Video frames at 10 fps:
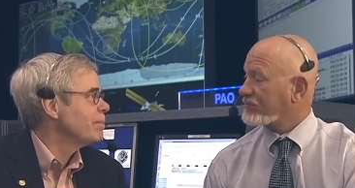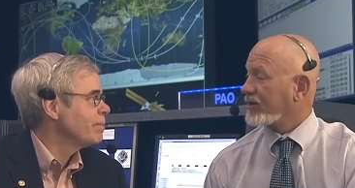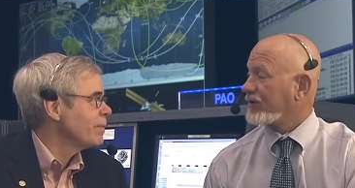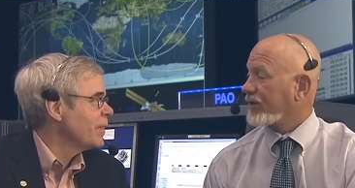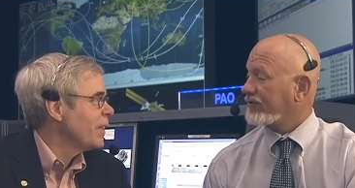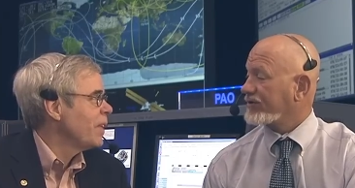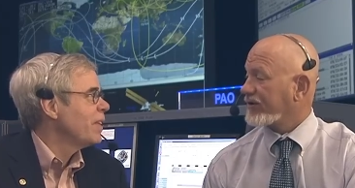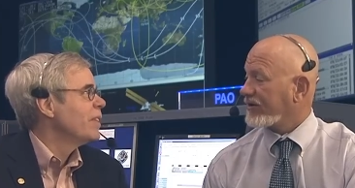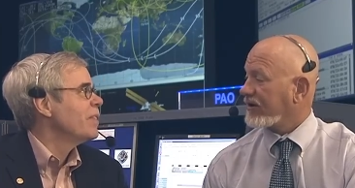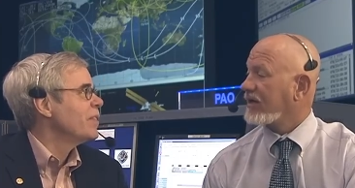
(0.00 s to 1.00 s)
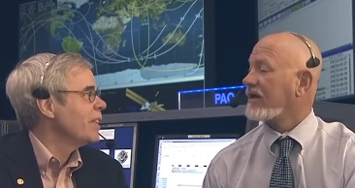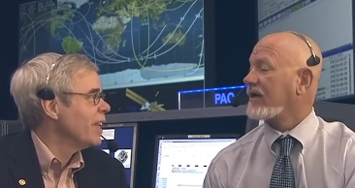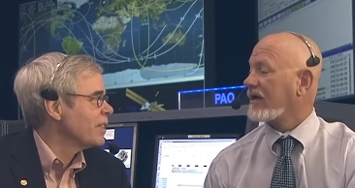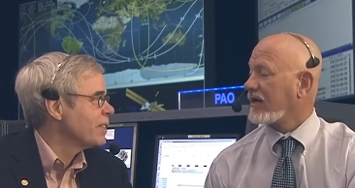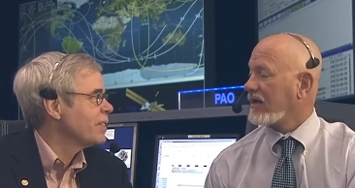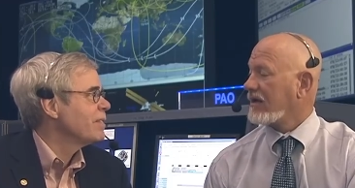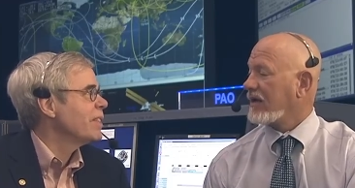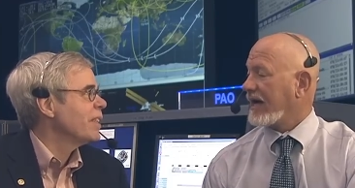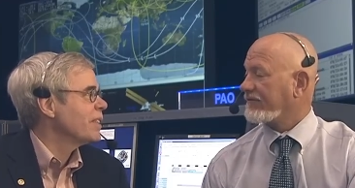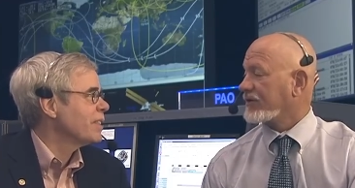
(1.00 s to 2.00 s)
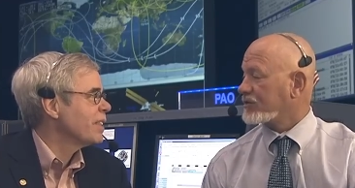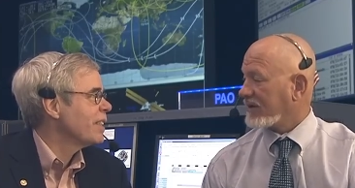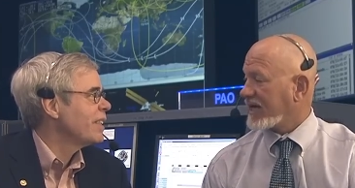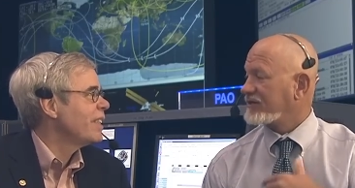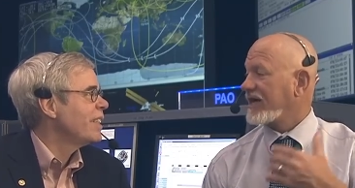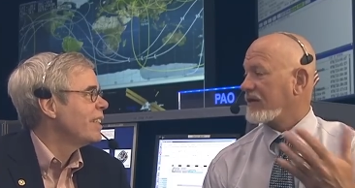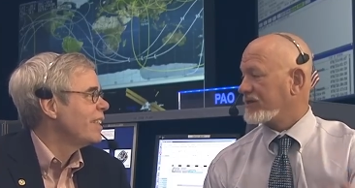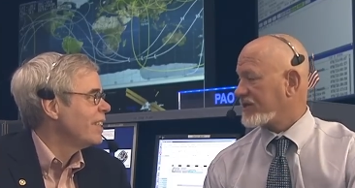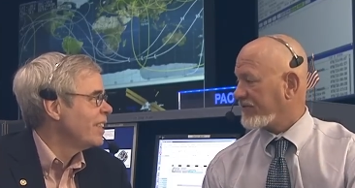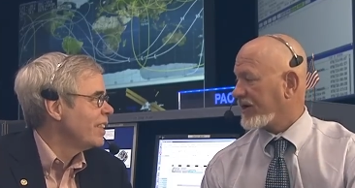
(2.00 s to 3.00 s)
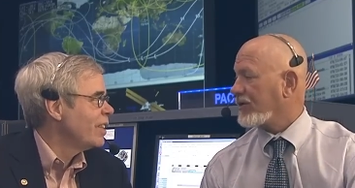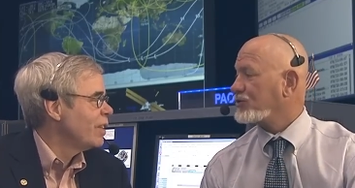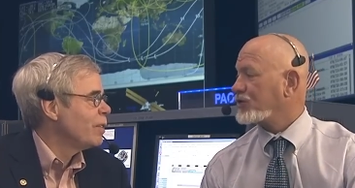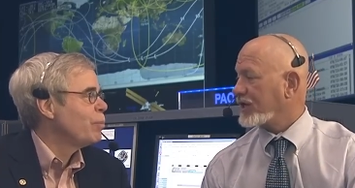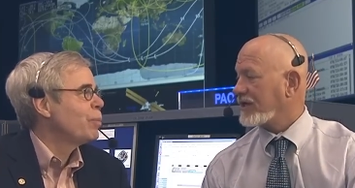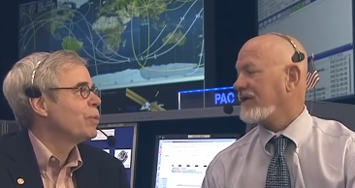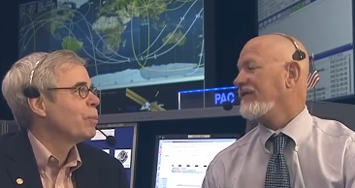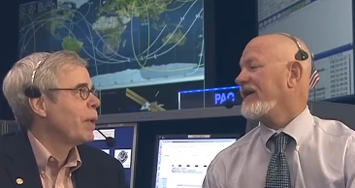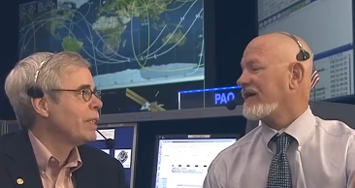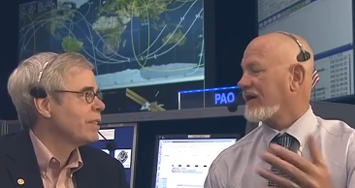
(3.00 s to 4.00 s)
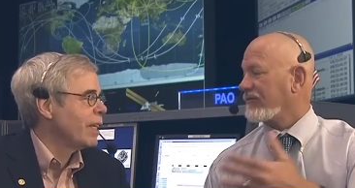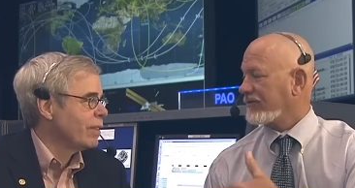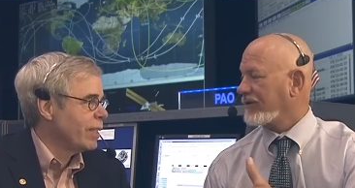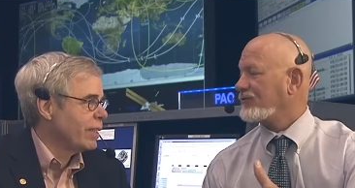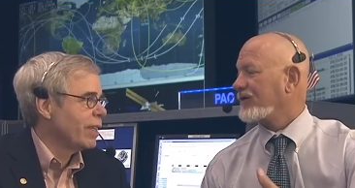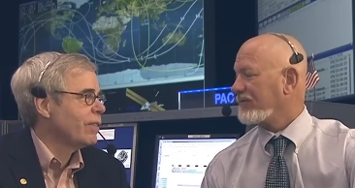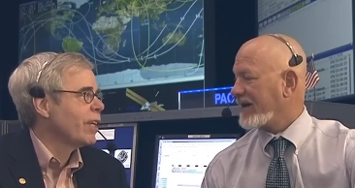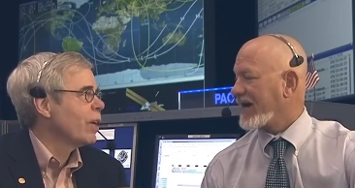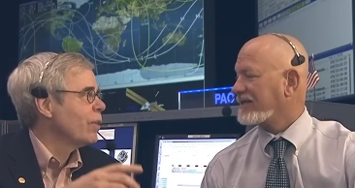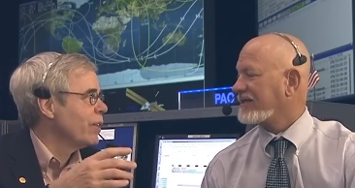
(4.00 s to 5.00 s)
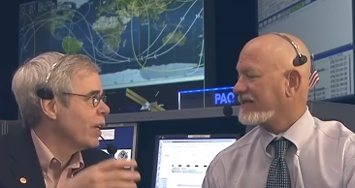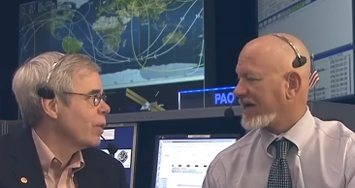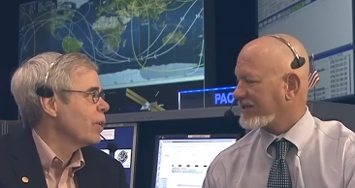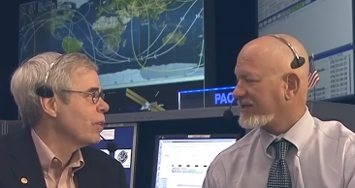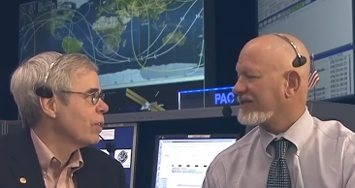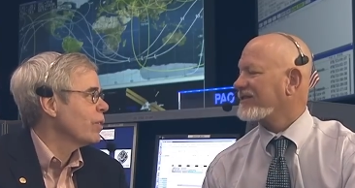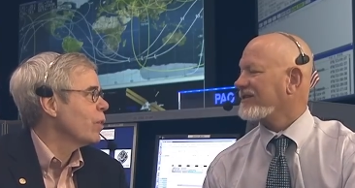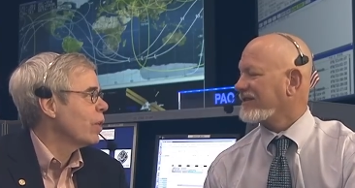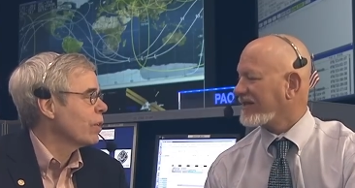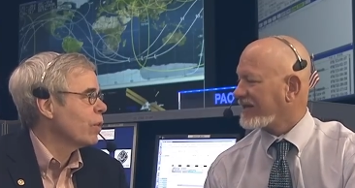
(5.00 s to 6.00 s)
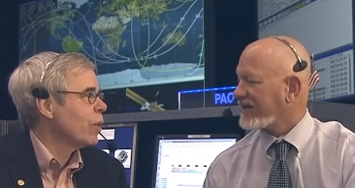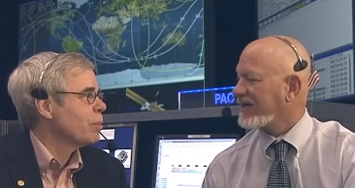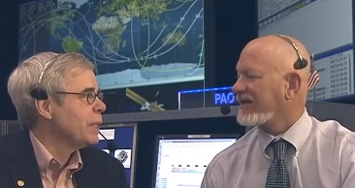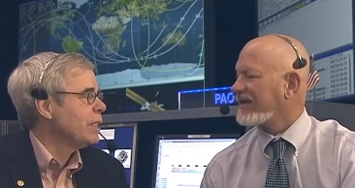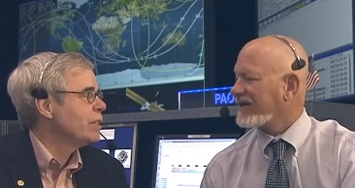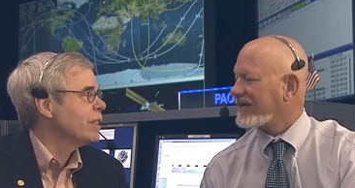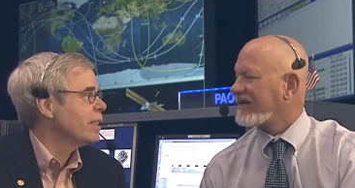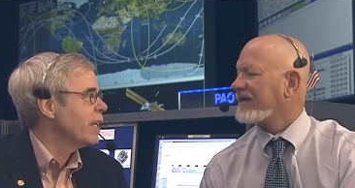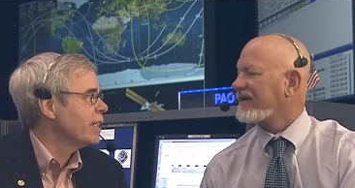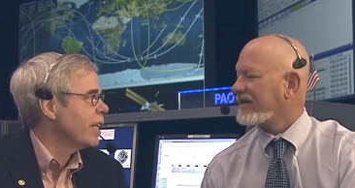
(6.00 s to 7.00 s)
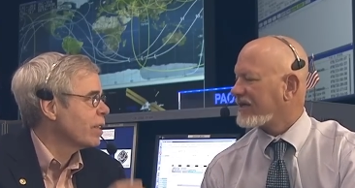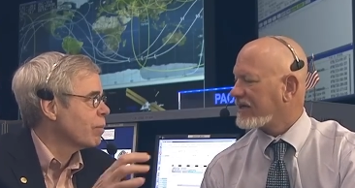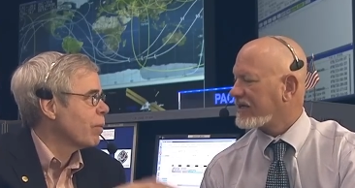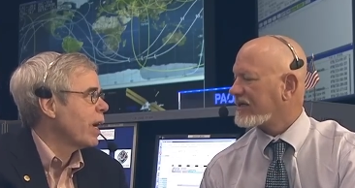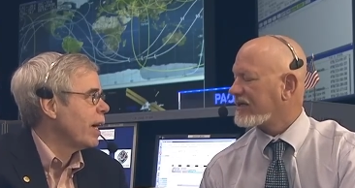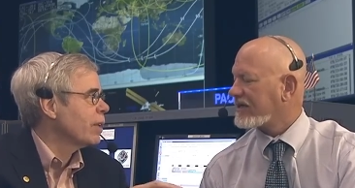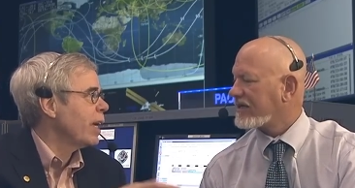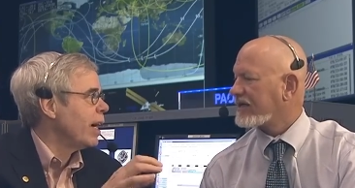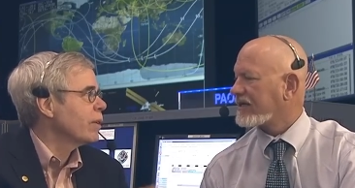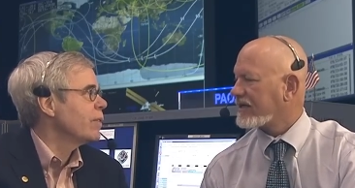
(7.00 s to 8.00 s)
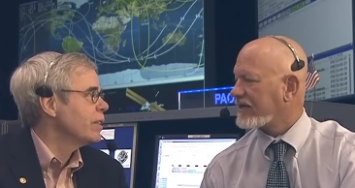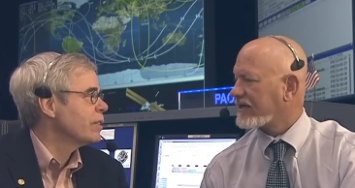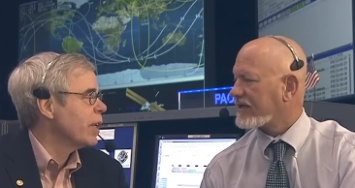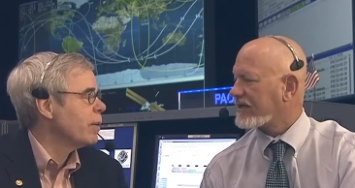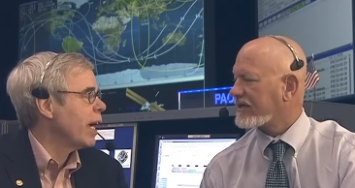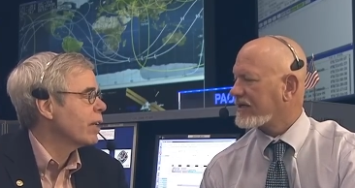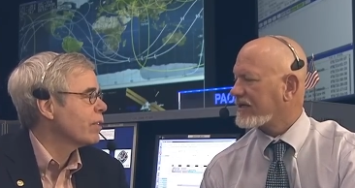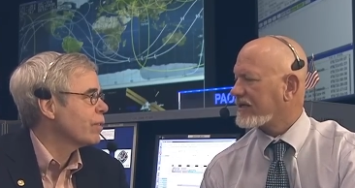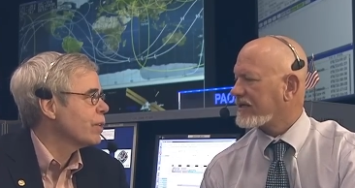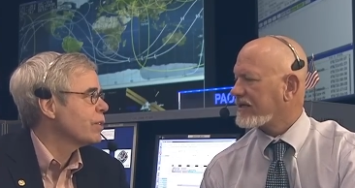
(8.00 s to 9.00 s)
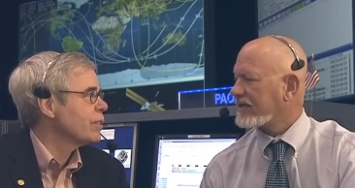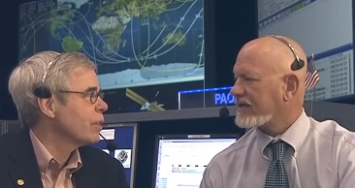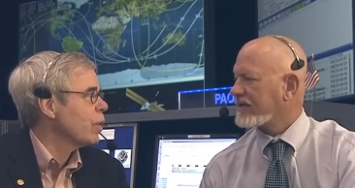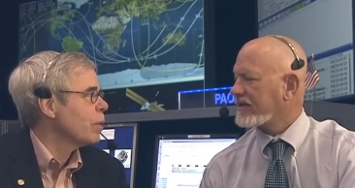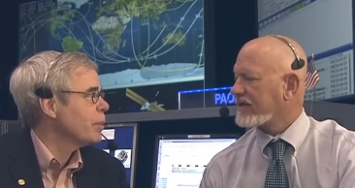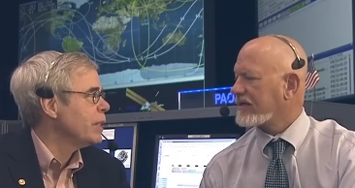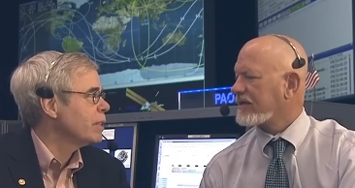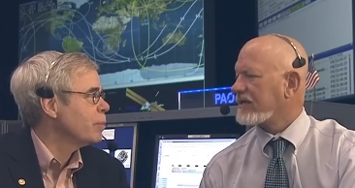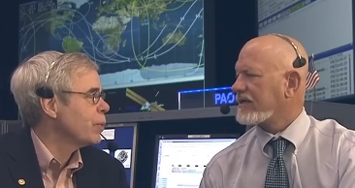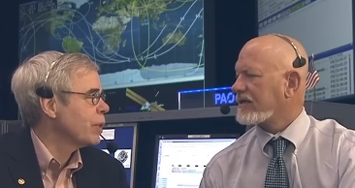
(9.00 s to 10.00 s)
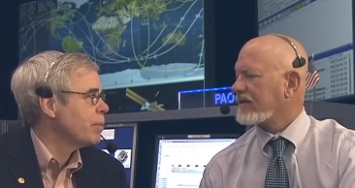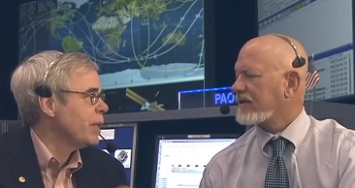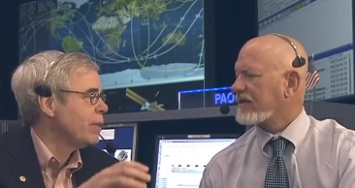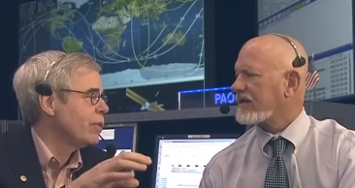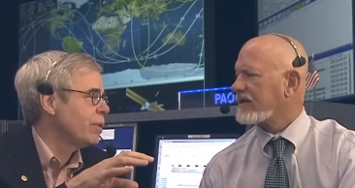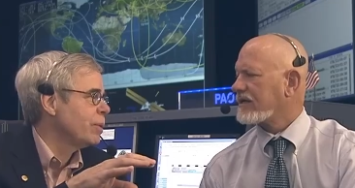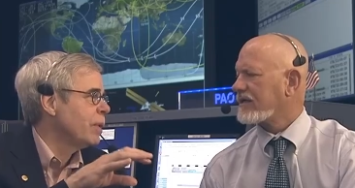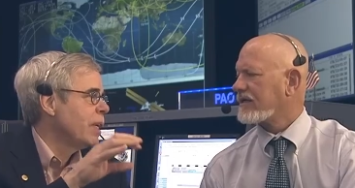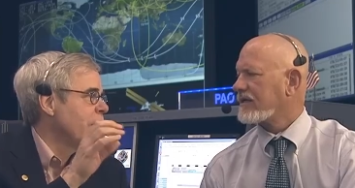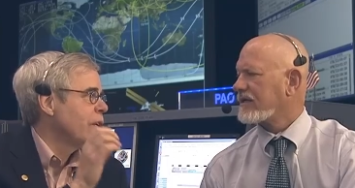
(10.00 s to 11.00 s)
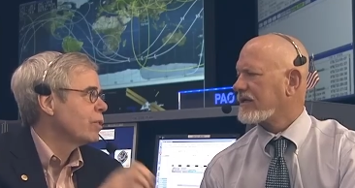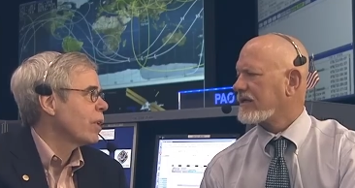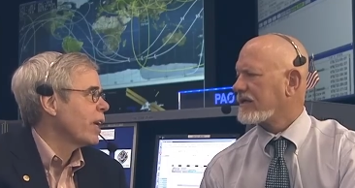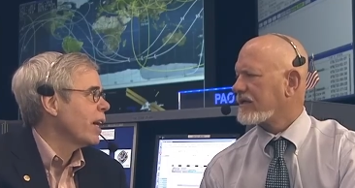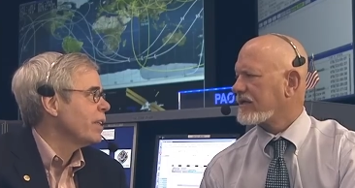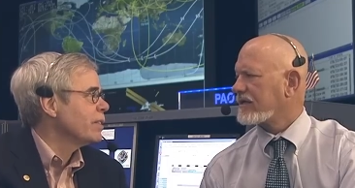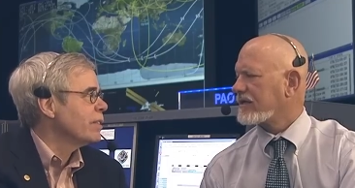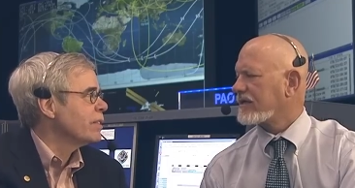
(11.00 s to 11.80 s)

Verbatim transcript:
Speaker 1: pretty quick return. Yes. yes After yes. a splash down the Pacific Ocean and splash then a down, road they, trip they, back go, to they Texas. Go to Long,
Speaker 2: Long, Beach and they take them out out of the, out of the furnaces at Long Beach and put them into dry ice and